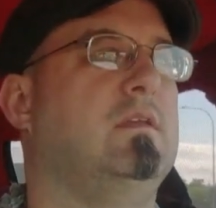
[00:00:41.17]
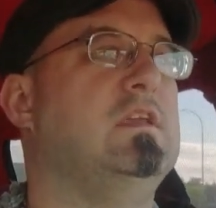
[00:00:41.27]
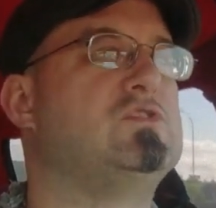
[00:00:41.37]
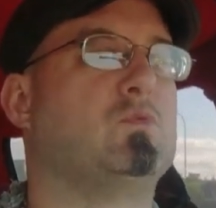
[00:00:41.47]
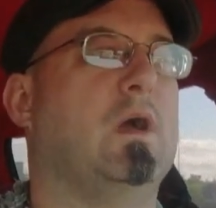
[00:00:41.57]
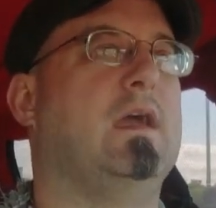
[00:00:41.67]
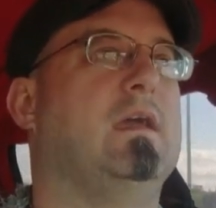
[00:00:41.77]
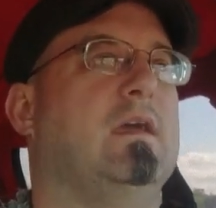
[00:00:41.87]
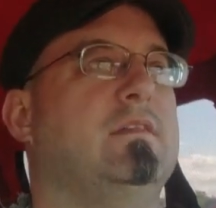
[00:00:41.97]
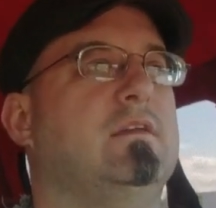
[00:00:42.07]
each
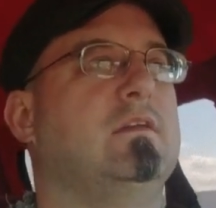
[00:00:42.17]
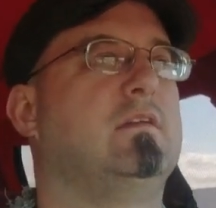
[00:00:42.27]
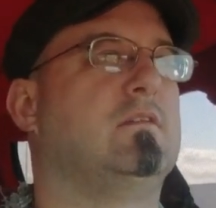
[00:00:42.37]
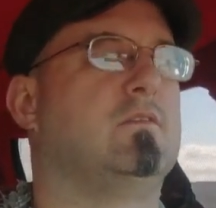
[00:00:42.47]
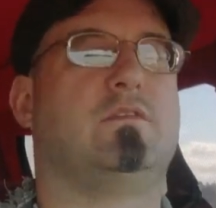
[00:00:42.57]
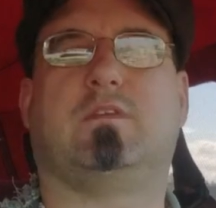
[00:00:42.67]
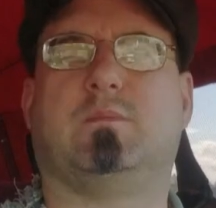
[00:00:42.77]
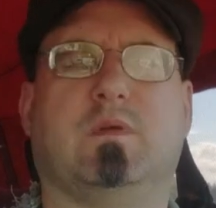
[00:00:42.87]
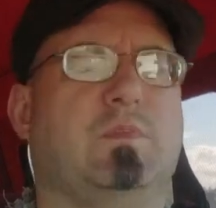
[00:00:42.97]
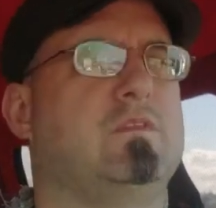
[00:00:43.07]
way, I think, or
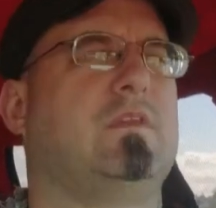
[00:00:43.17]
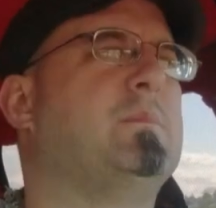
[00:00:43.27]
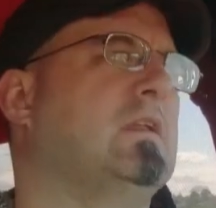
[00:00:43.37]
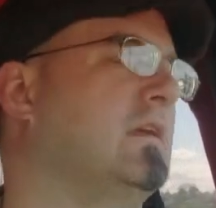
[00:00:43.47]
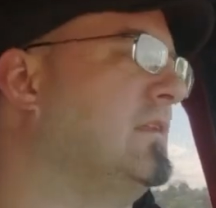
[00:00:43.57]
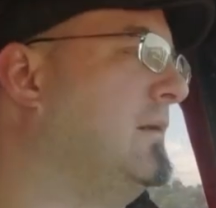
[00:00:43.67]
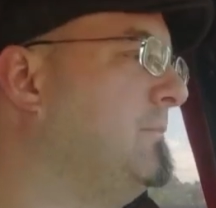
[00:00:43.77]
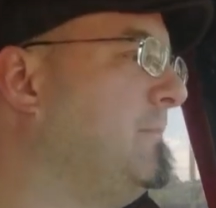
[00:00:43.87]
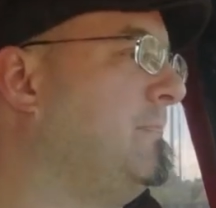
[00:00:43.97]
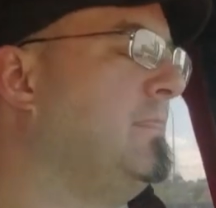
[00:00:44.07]
something like that.
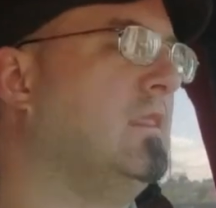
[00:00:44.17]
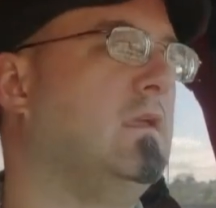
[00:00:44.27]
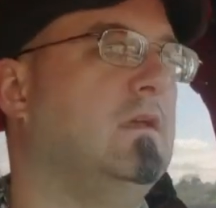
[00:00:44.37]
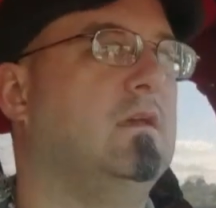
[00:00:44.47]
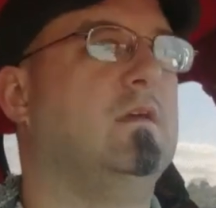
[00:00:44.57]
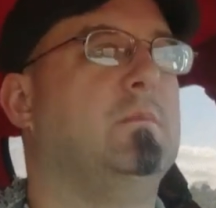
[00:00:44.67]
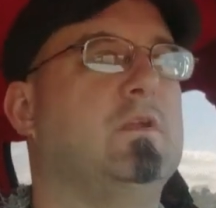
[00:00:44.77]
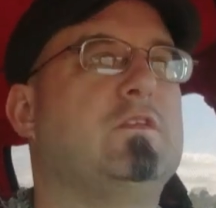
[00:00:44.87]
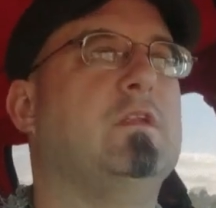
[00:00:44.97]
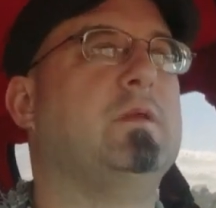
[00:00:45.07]
But it
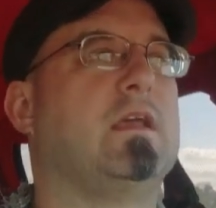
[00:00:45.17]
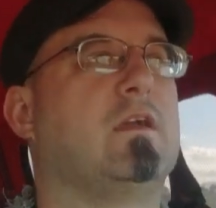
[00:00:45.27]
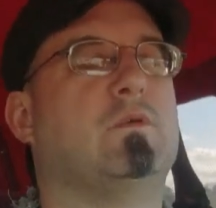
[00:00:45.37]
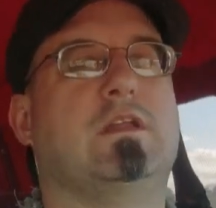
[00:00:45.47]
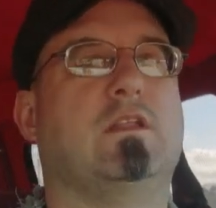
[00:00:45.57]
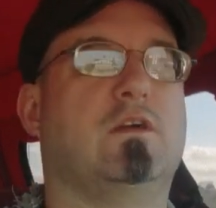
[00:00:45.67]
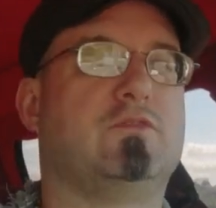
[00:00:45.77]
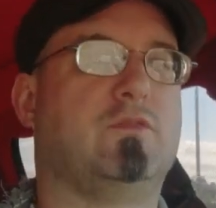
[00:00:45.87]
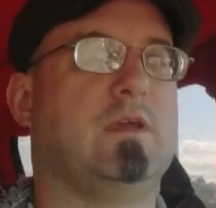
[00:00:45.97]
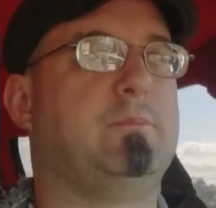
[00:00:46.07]
was going to be like a really long
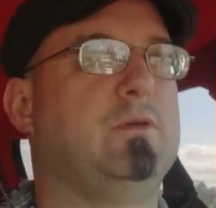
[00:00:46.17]
trip,